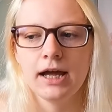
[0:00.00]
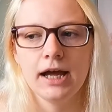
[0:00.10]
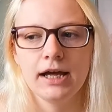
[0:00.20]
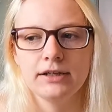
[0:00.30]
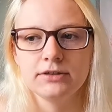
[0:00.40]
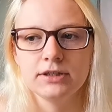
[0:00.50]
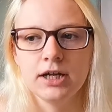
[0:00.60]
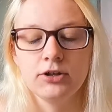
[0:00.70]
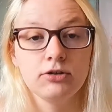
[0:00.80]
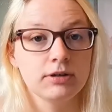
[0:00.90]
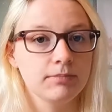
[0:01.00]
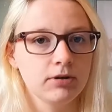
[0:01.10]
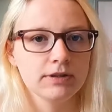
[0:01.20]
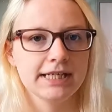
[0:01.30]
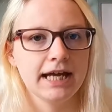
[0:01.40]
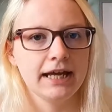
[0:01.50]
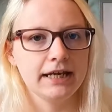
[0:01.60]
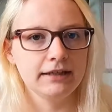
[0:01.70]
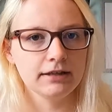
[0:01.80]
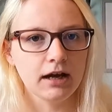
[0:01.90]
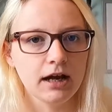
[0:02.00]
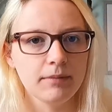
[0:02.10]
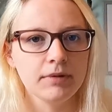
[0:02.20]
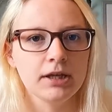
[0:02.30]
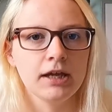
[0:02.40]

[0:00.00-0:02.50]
And you can pause it at any time